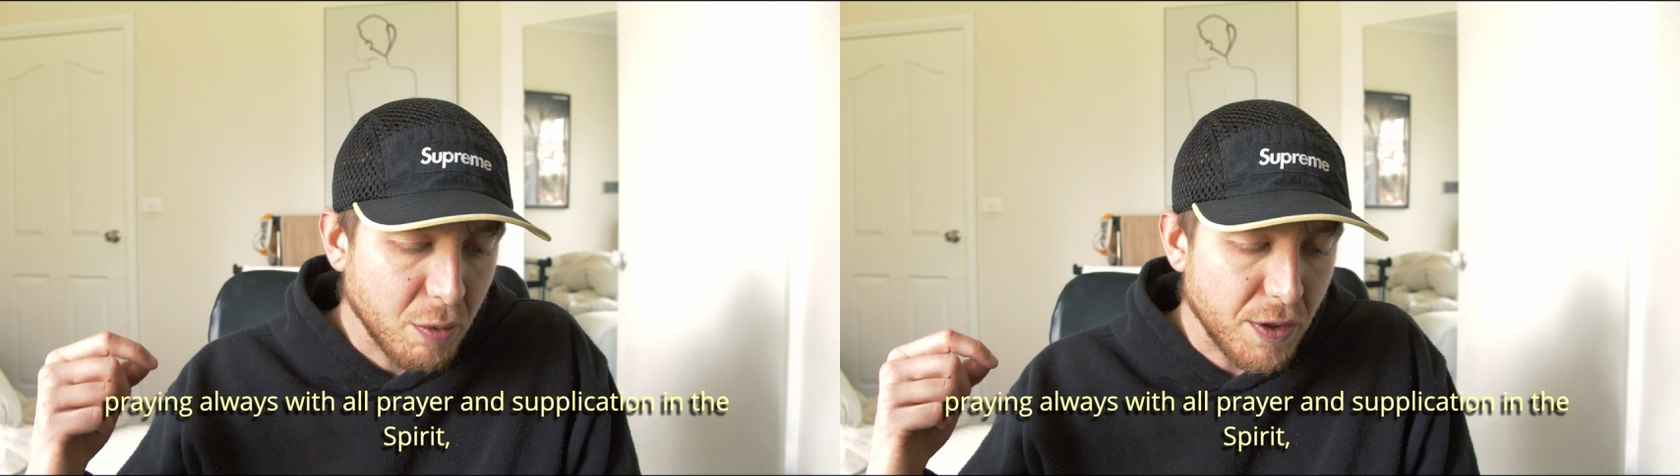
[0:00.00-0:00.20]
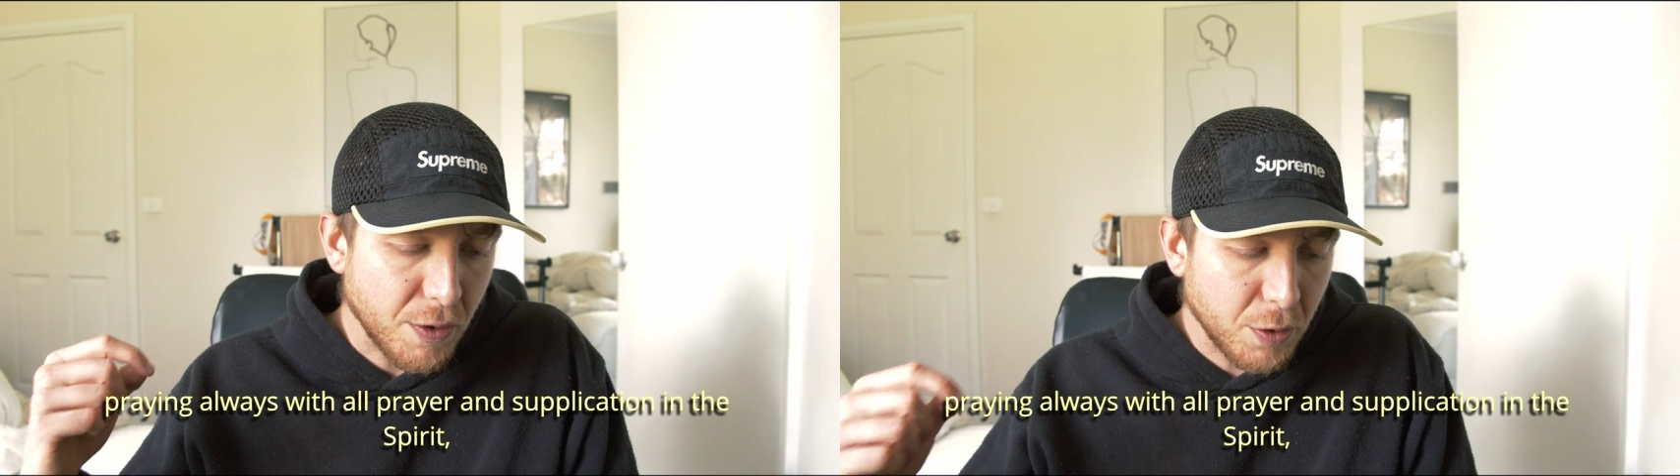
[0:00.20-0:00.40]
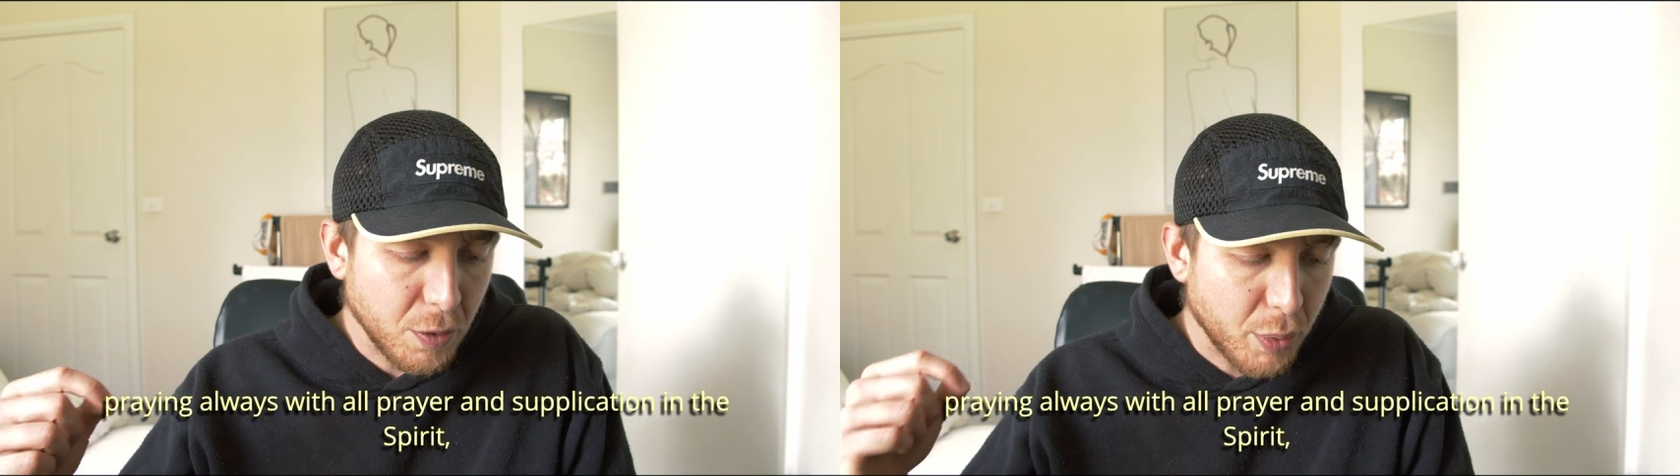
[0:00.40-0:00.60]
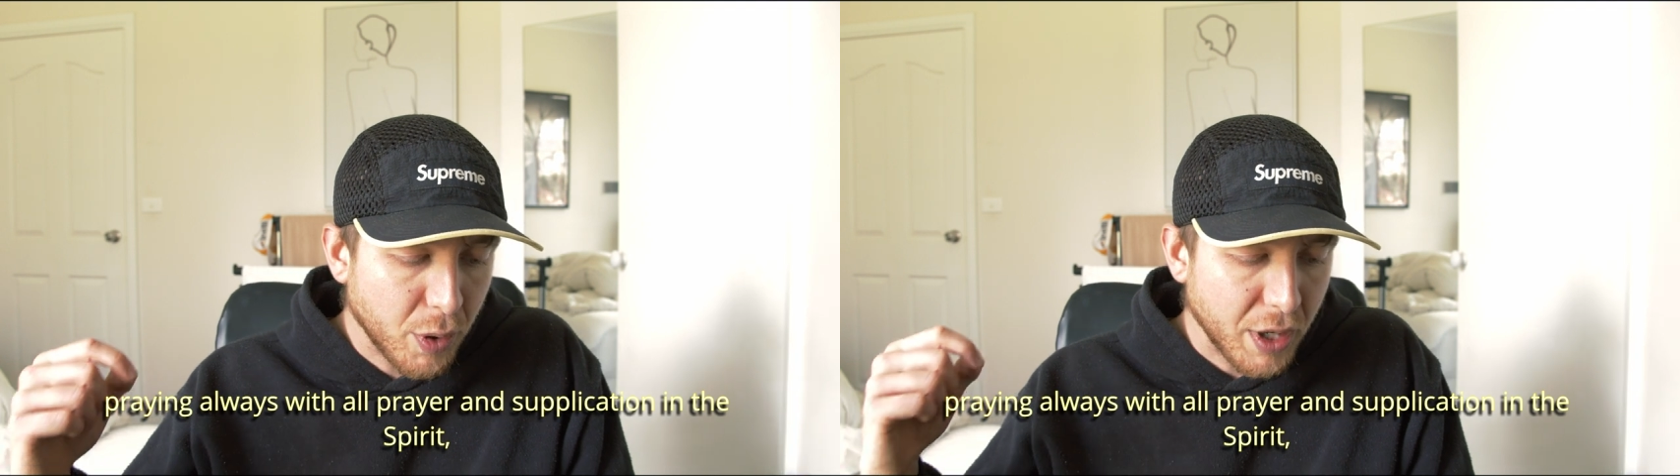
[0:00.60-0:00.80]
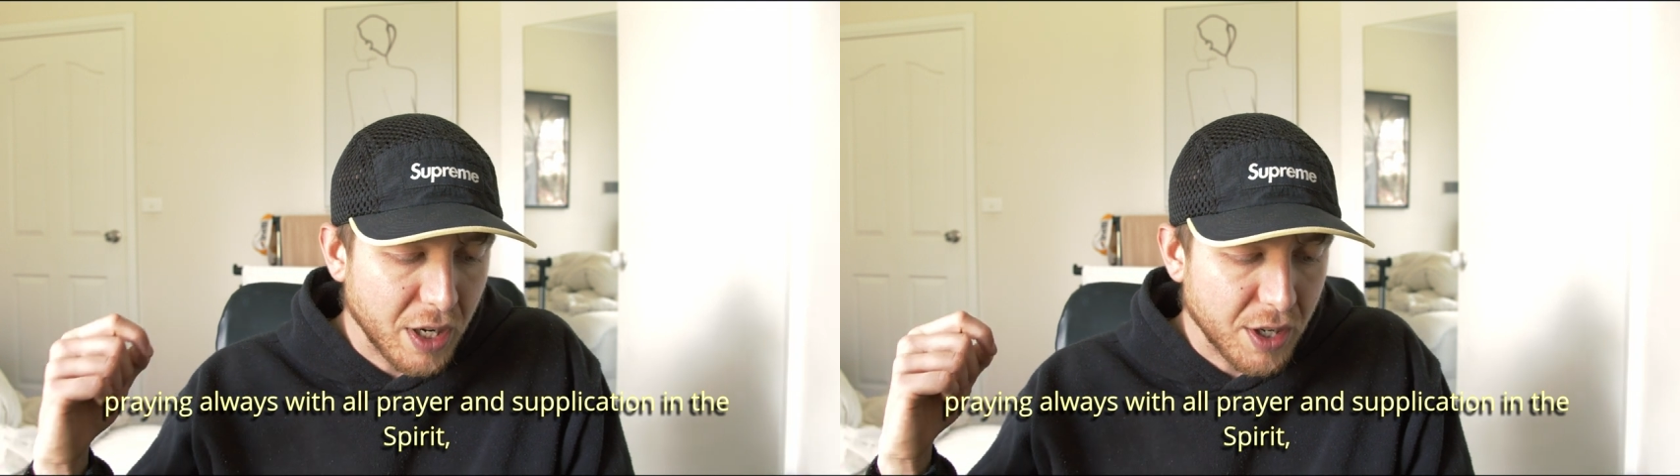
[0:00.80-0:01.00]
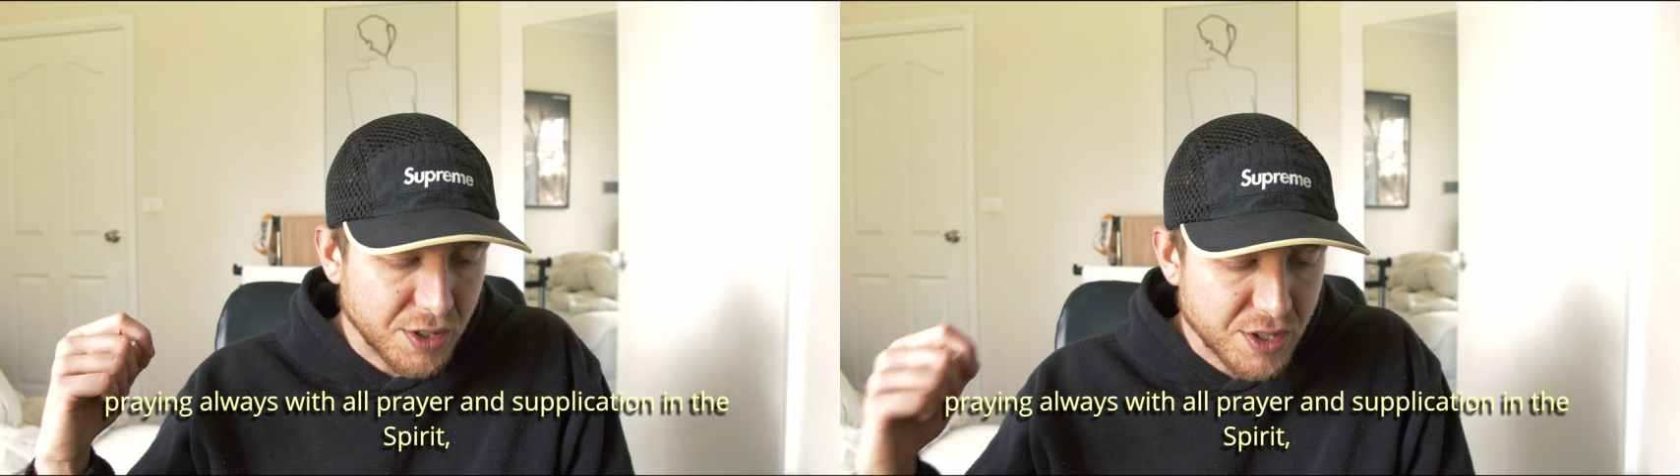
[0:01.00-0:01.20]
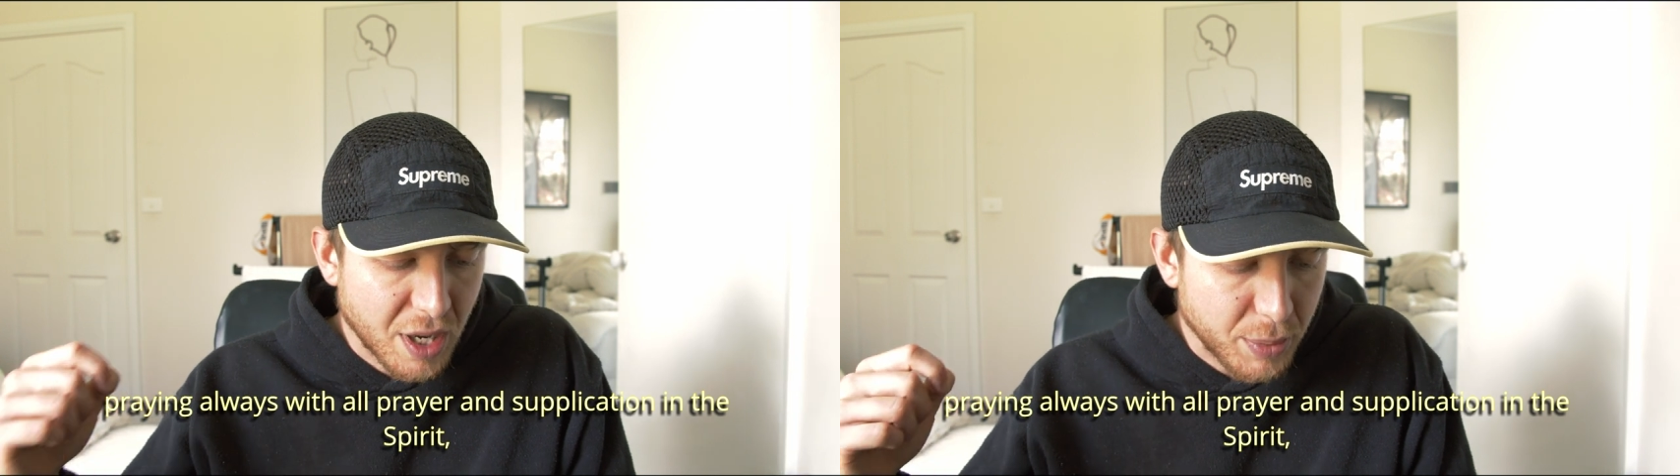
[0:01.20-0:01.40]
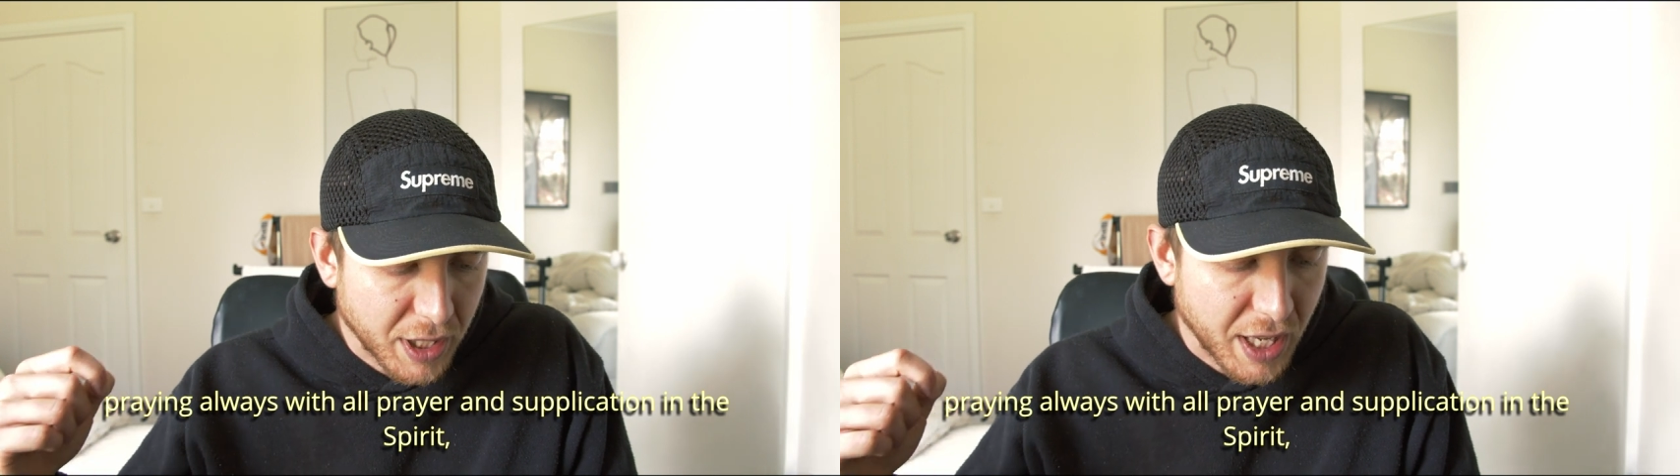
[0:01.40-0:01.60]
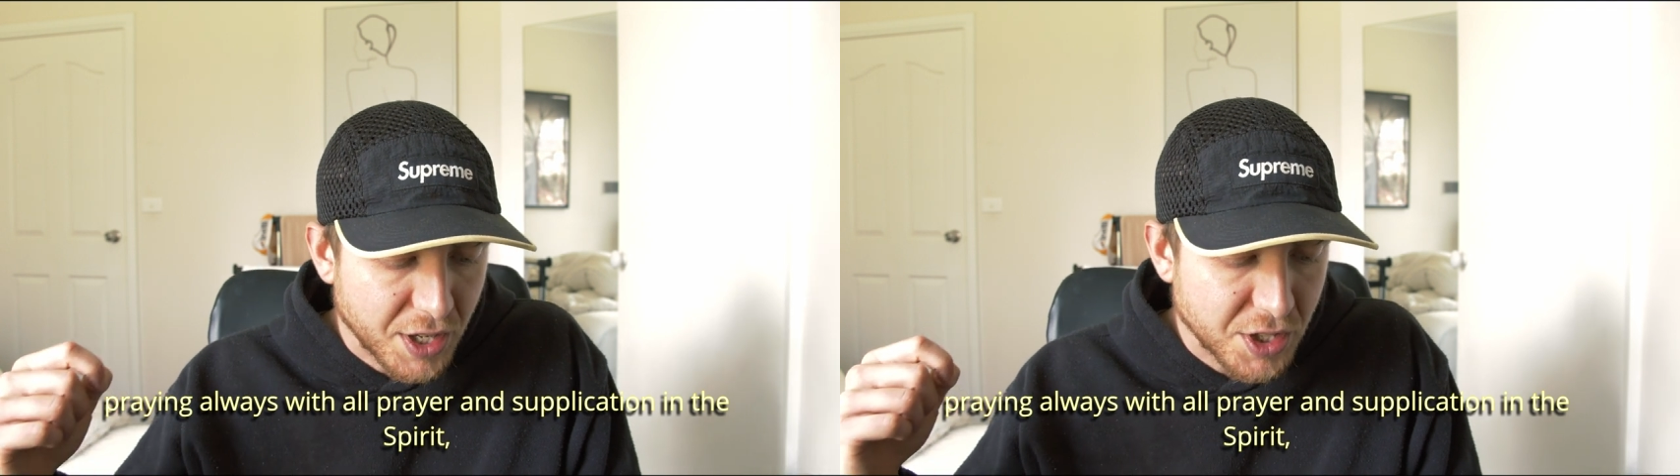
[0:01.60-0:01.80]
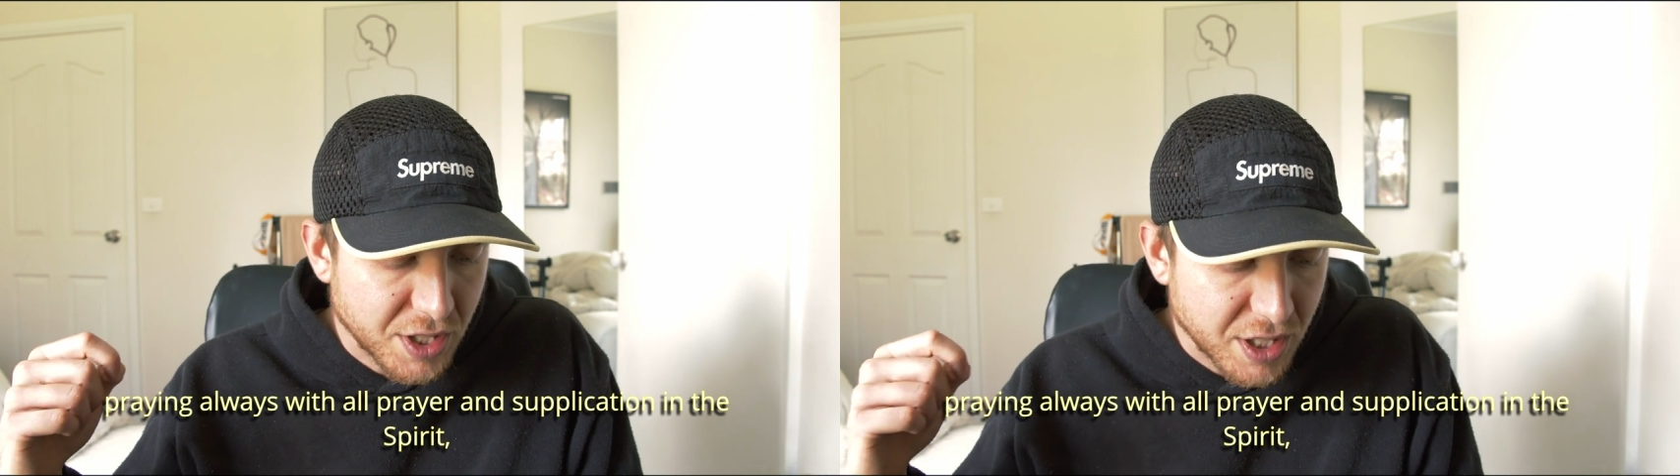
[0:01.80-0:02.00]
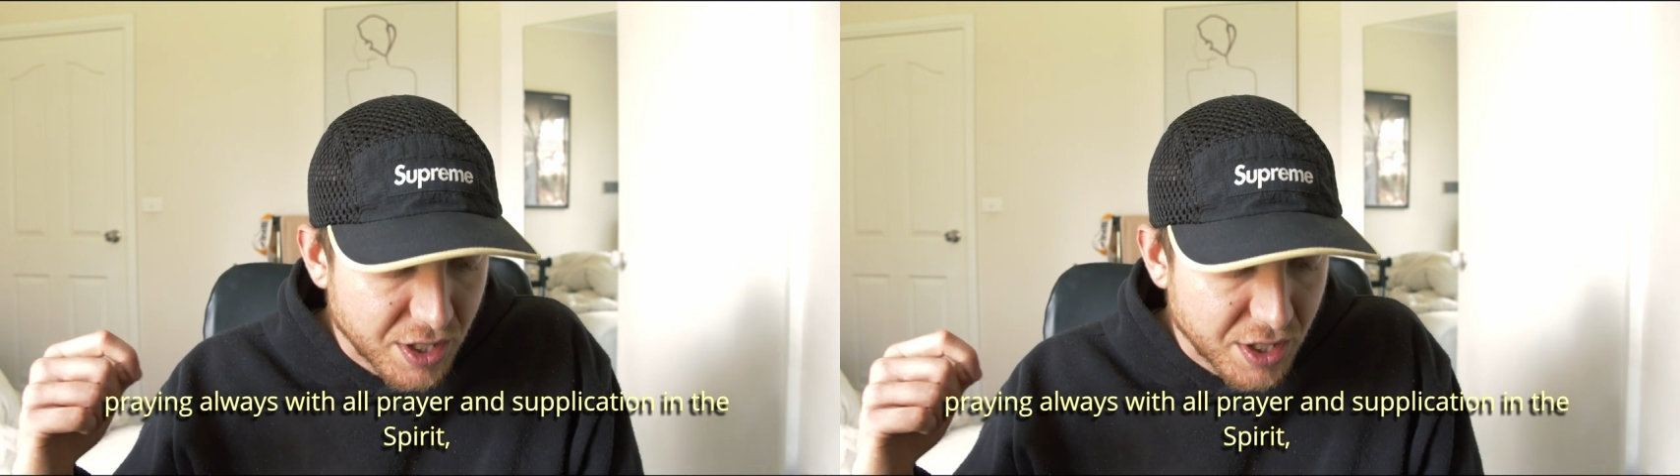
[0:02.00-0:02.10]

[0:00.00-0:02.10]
with all prayer and supplication